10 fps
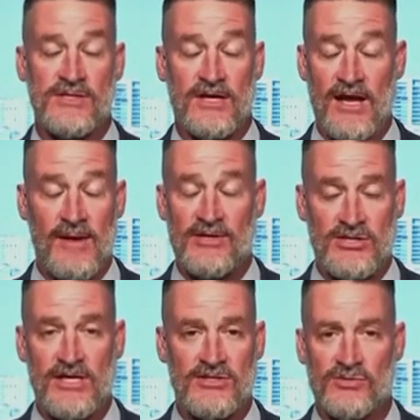using climate
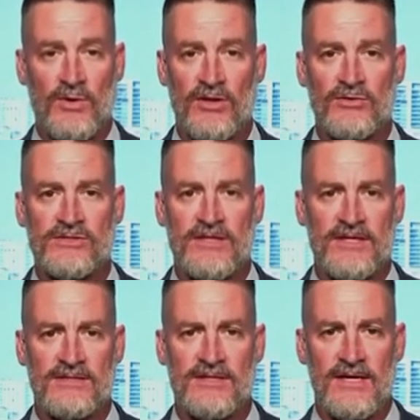change as one of those
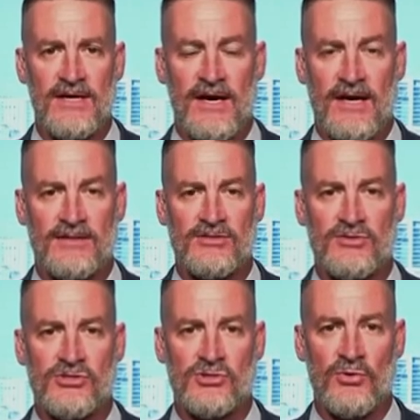things uh, to
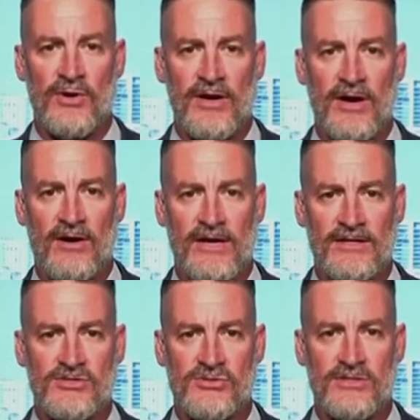destroy our
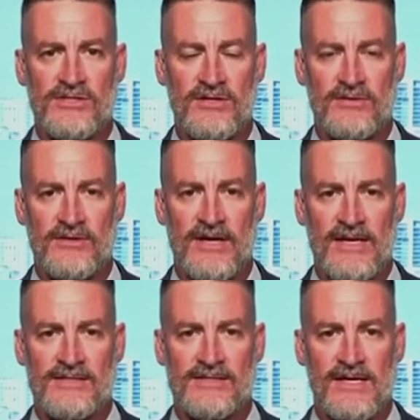industries here in the
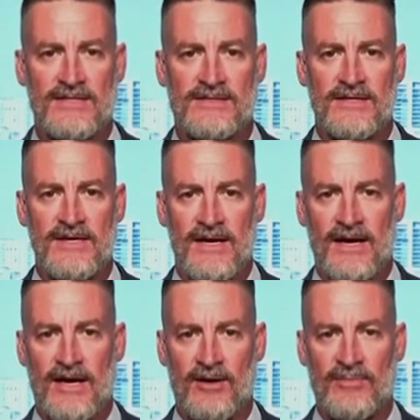United States.
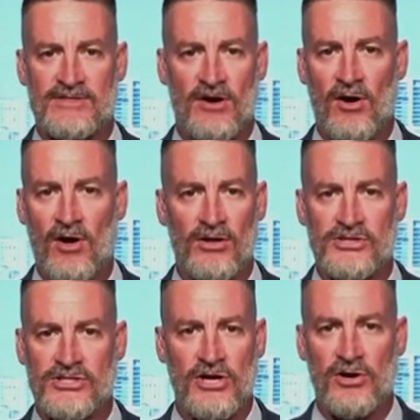Um, it's all a
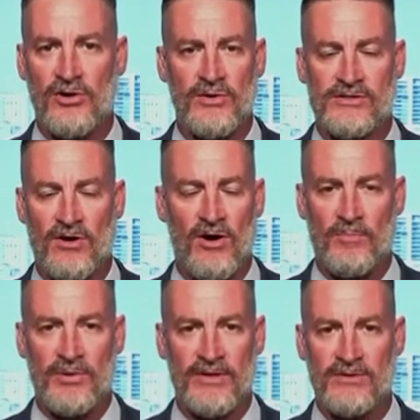show. It's all
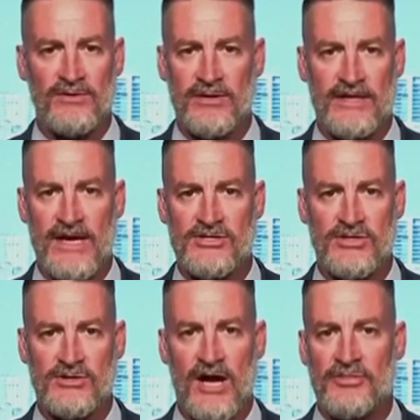political in
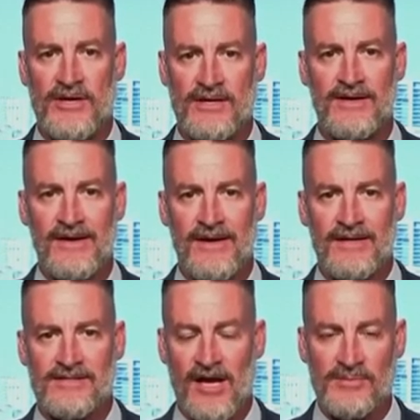nature. Nothing
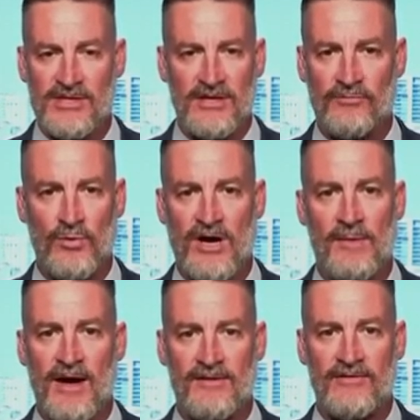substantive will come
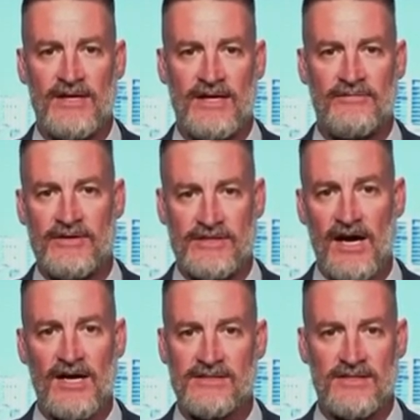out of it. And if it
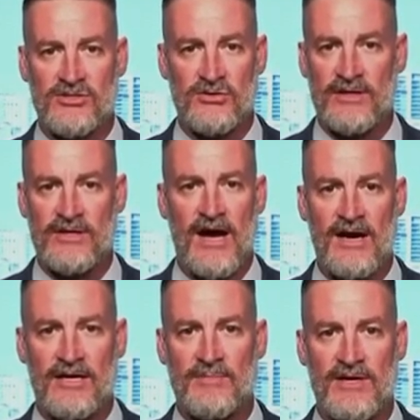does, it's certainly not
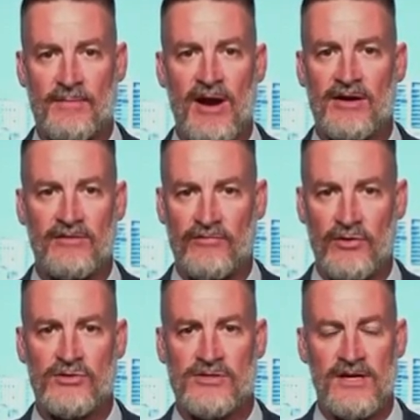going to be an American
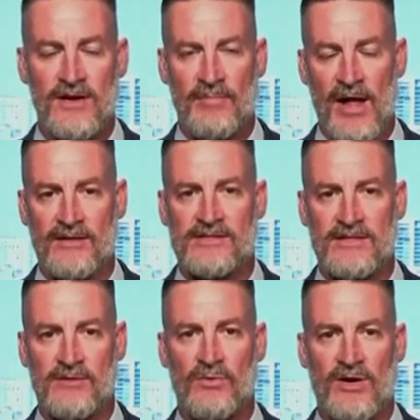first policy
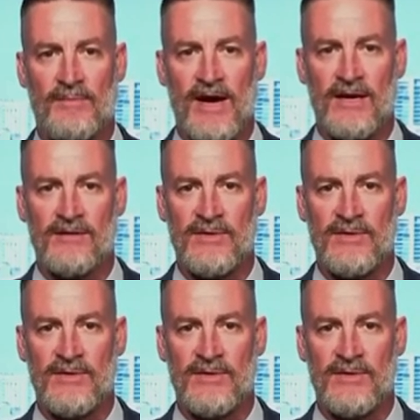that will come out